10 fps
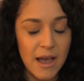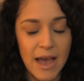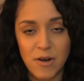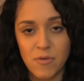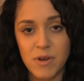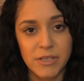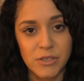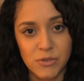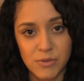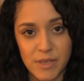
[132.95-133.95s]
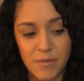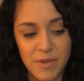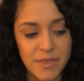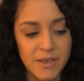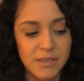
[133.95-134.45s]
I don't need to do that
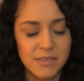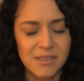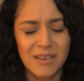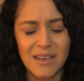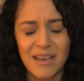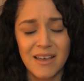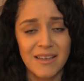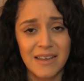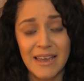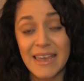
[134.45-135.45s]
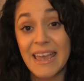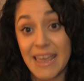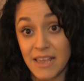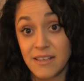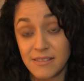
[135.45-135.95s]
with this, and
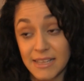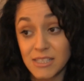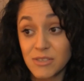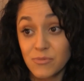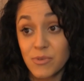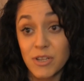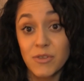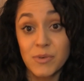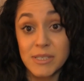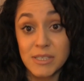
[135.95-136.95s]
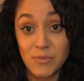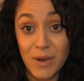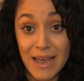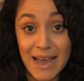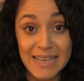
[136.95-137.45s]
that's one of the reasons
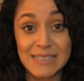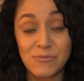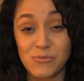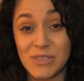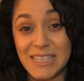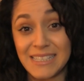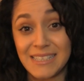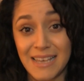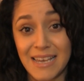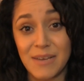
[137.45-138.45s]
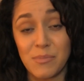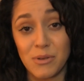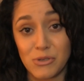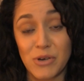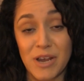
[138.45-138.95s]
why I dislike
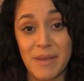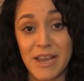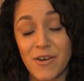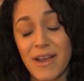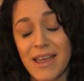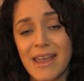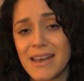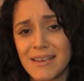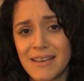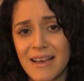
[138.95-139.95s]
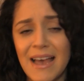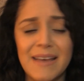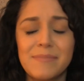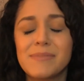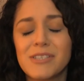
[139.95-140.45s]
blow drying my hair. I hate it.
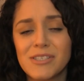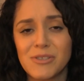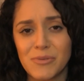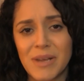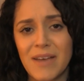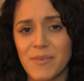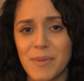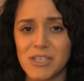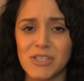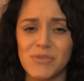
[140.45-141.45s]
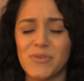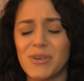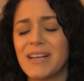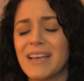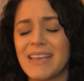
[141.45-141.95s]
I just don't have the patience
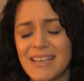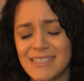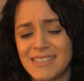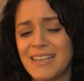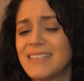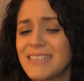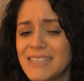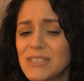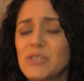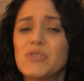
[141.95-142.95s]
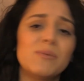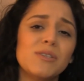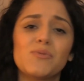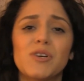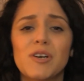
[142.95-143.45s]
for it. I can't stand it. It's too
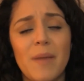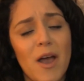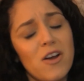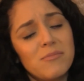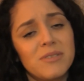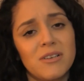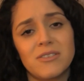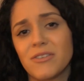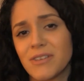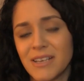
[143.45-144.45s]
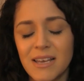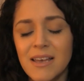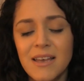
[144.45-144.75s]
much work. My arm starts hurting.